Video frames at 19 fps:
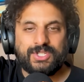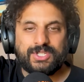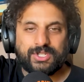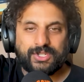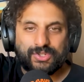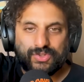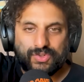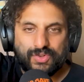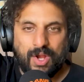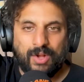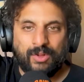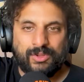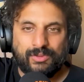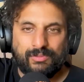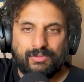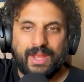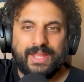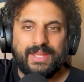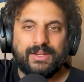to control
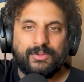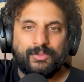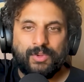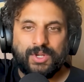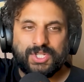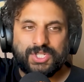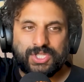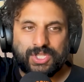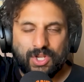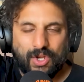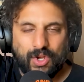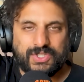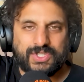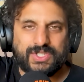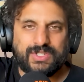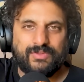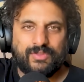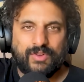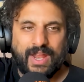the rate at which the
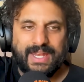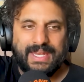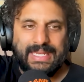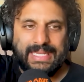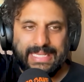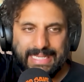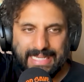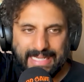cost of rent